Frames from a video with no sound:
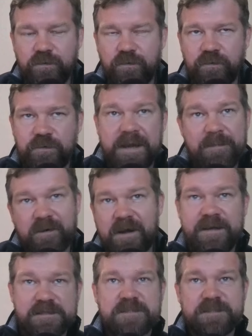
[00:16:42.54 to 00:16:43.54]
The
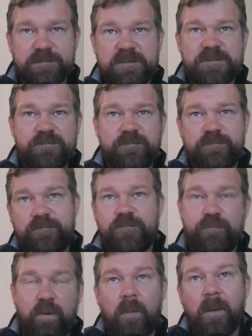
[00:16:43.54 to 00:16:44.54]
democratic system has
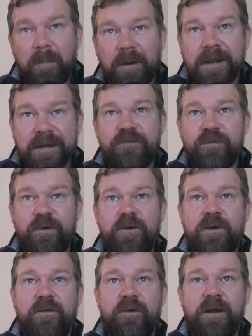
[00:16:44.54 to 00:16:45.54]
probably, to a
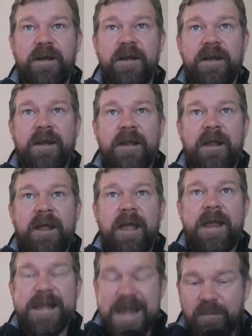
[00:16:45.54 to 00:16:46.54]
degree,
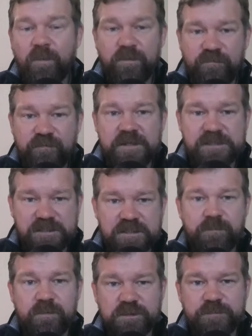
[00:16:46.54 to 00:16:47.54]
enabled the fiat
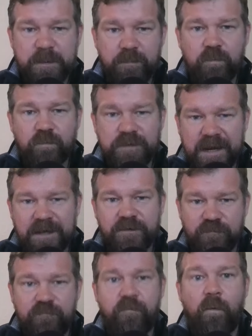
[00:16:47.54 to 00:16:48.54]
system because people tend
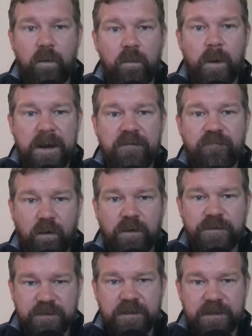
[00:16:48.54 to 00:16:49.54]
to vote away
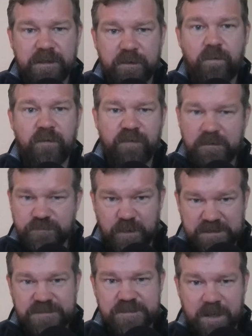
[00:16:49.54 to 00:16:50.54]
volatility. You know, if house
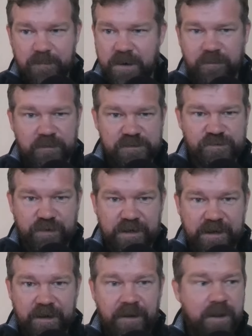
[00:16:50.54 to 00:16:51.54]
prices come down in
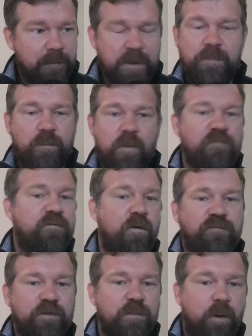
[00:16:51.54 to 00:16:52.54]
Australia, people will
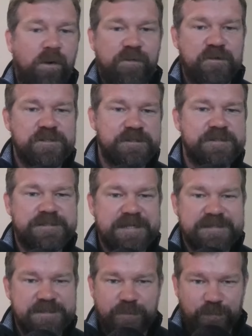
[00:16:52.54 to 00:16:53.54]
vote for the politician that
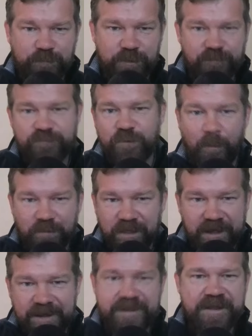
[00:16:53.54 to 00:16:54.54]
says they'll they'll stop
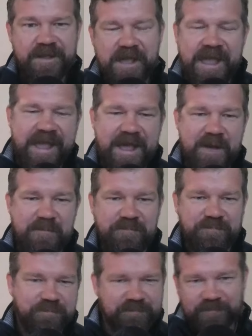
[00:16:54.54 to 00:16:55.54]
that,
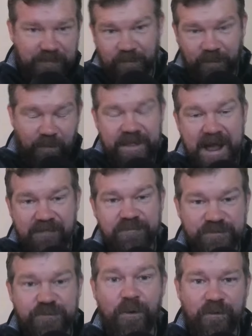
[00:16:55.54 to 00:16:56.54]
um, or, or they have
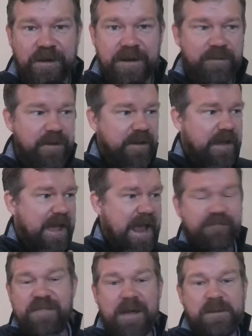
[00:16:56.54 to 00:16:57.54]
historically.
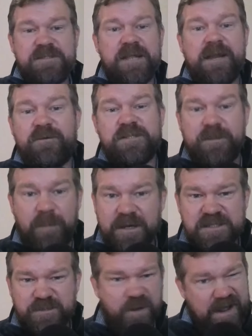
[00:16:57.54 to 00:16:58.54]
And if that means increasing the
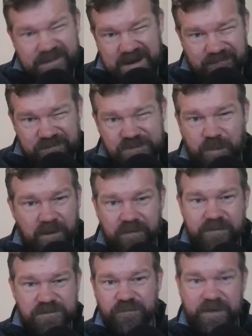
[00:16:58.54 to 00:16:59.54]
money supply, the average
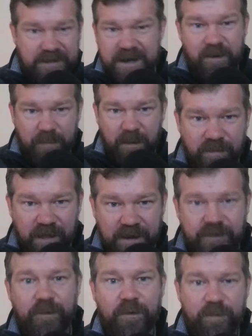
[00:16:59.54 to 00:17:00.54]
punter doesn't really care
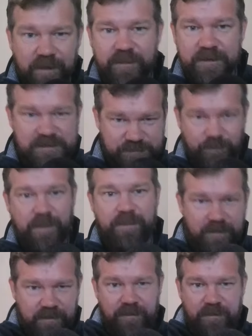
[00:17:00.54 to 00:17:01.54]
that. You know, they they just want
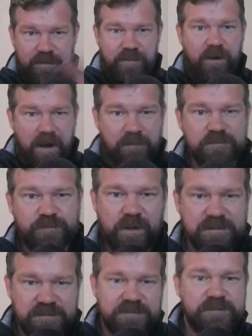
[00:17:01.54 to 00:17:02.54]
yeah. their their house
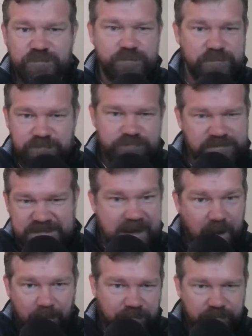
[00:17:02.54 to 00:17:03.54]
prices to
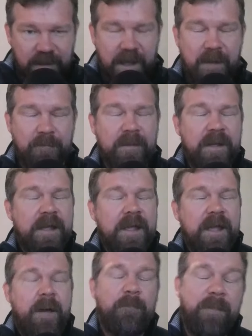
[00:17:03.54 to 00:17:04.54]
stay up. Um,
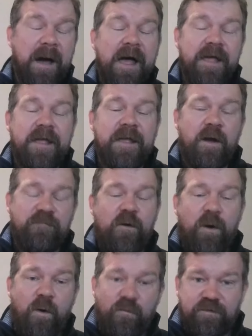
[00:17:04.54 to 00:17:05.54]
but
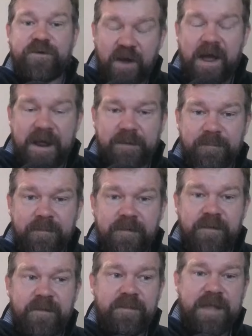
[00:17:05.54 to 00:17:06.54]
over time,
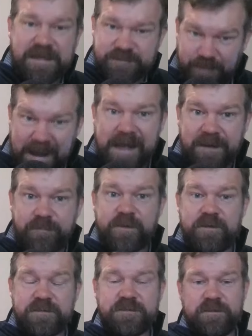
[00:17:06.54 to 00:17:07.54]
that's bad
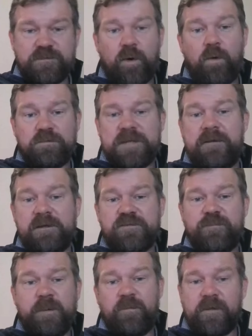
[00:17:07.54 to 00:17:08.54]
because there's a whole
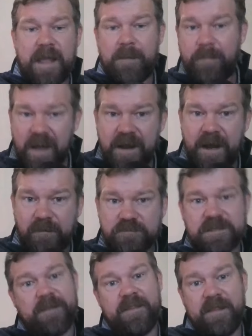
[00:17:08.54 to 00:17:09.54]
generation of people that can't buy a
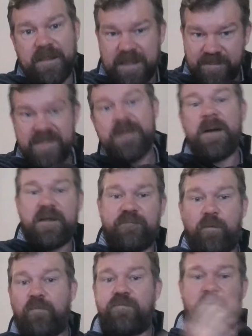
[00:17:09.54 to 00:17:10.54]
house, and then they might
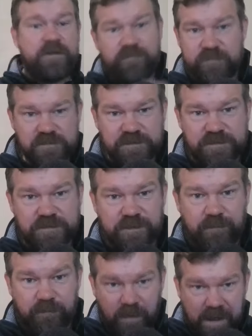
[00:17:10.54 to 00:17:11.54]
vote for a different
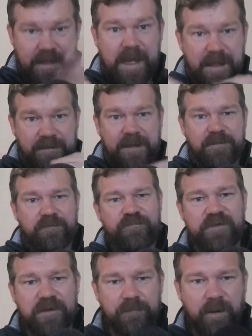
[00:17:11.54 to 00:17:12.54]
system, and, and, and the
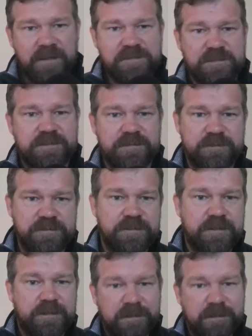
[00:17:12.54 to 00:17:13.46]
fiat money system is